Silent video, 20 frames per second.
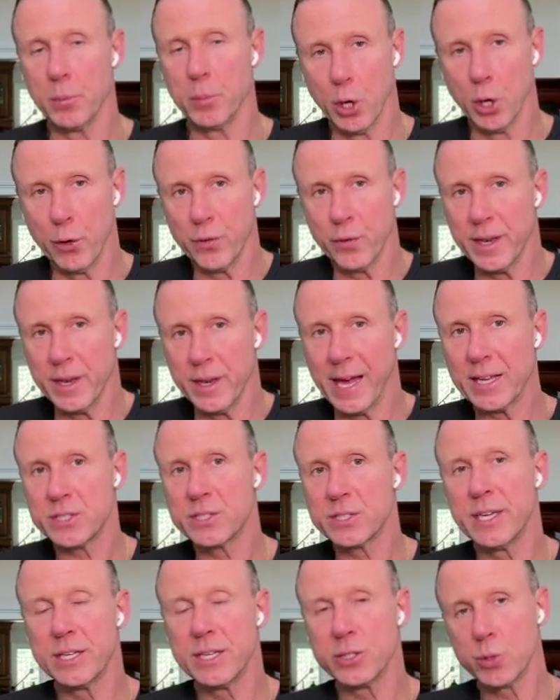But over the
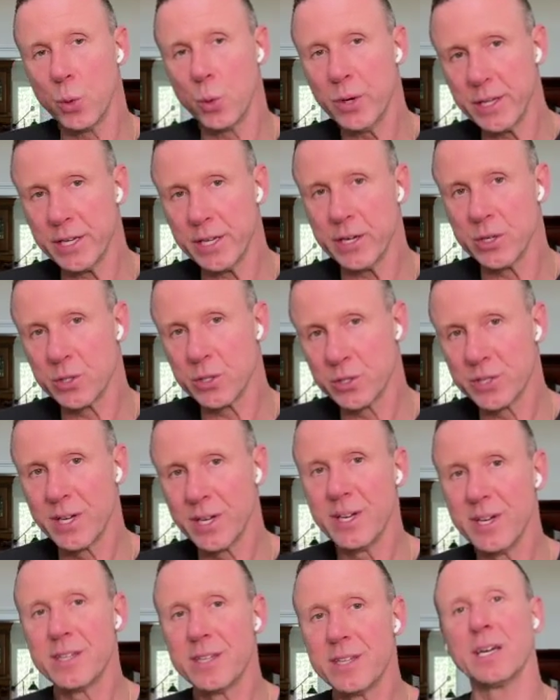next 10, 20 years,
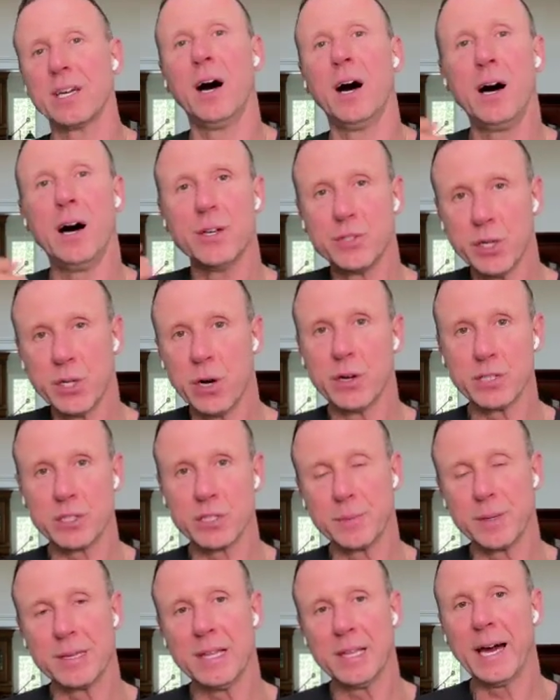the odds are it's
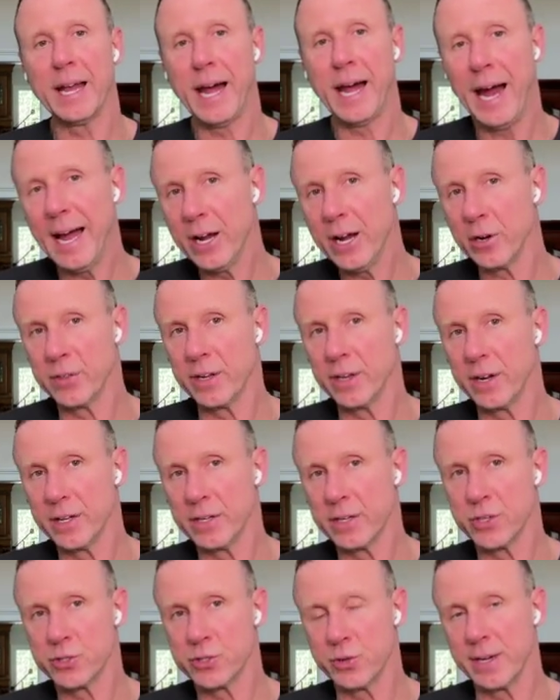going to be a lot higher than it
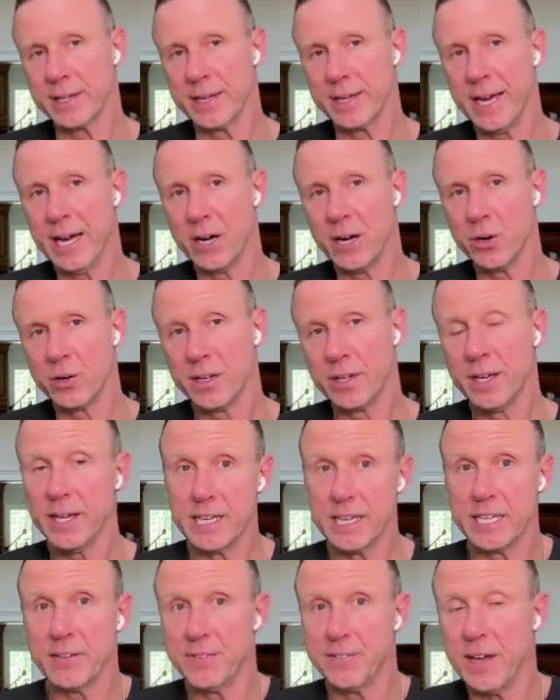is right now.
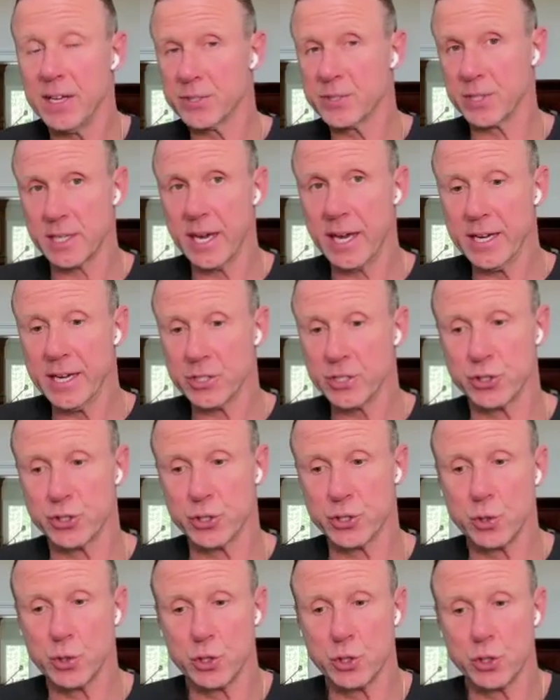And if that's the case,
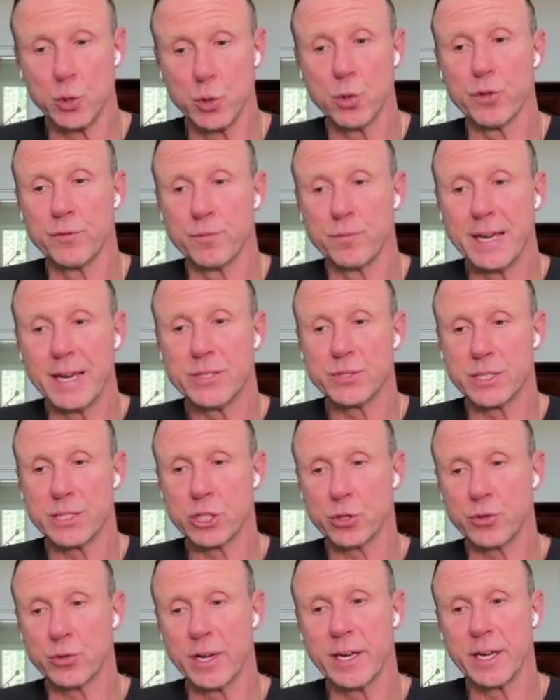you'll have basically
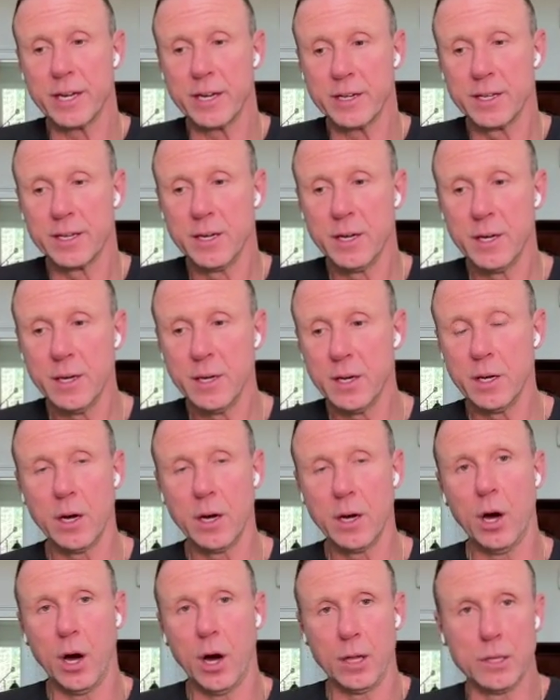created
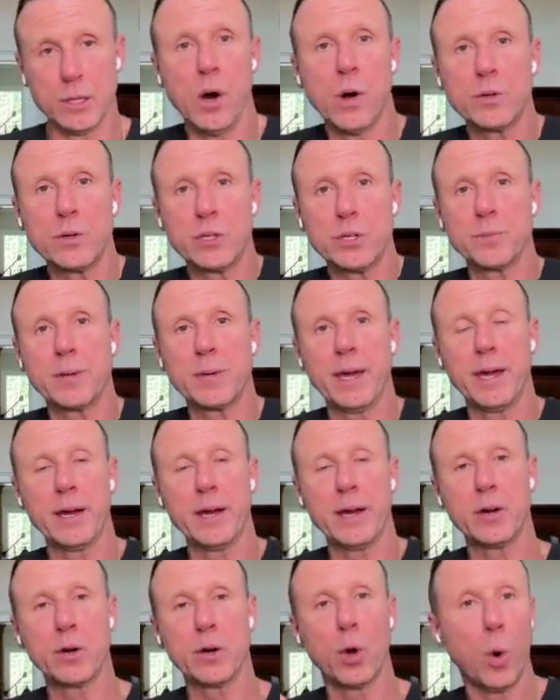a long-term
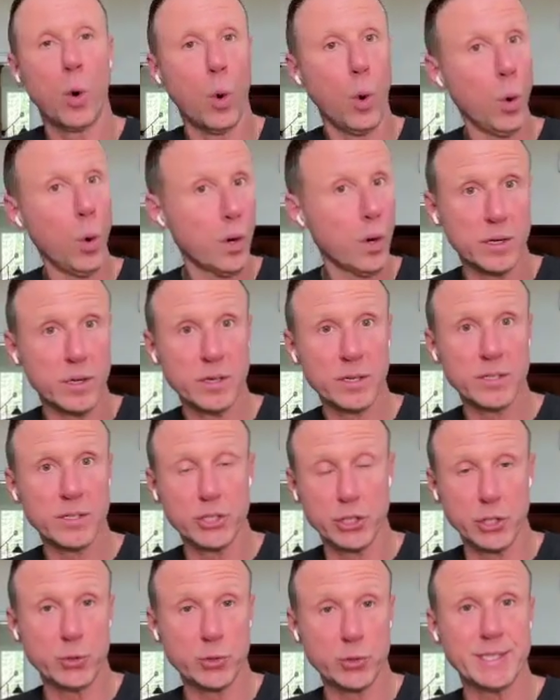care or
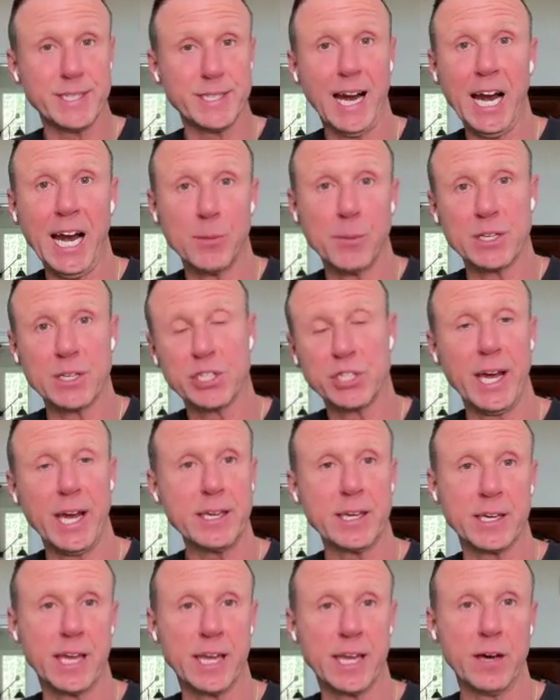just retirement
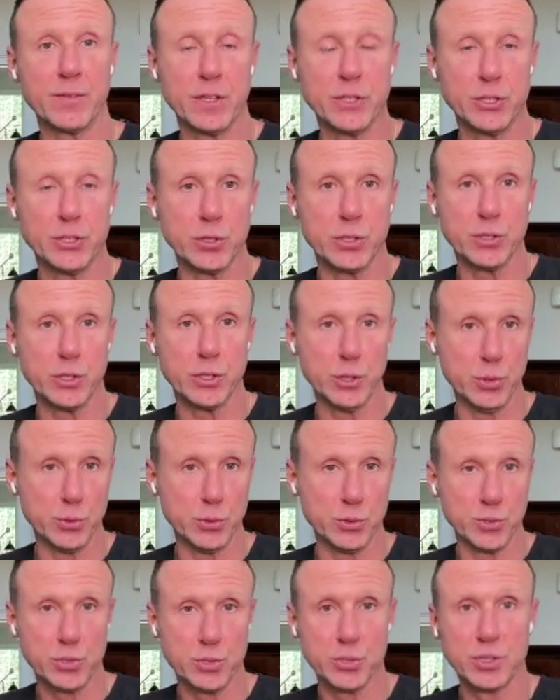checking account that you can
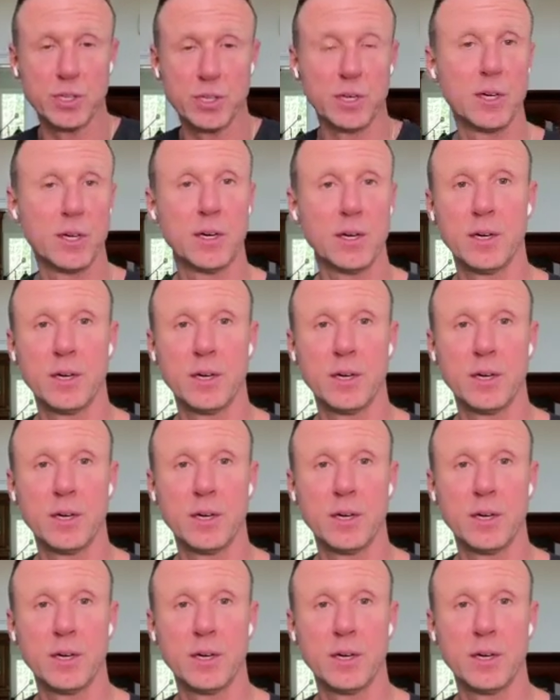use,